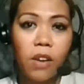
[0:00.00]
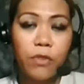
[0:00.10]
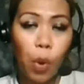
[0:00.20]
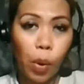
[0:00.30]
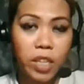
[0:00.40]
of
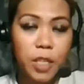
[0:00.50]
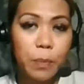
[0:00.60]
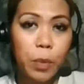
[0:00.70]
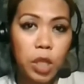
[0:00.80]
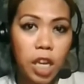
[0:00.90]
course,
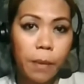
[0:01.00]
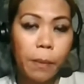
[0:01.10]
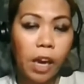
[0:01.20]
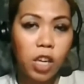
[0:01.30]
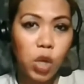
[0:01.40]
pull up
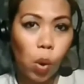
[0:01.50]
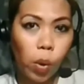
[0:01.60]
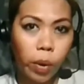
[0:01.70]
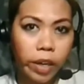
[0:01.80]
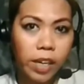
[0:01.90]

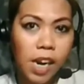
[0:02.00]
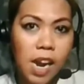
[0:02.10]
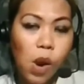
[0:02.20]
your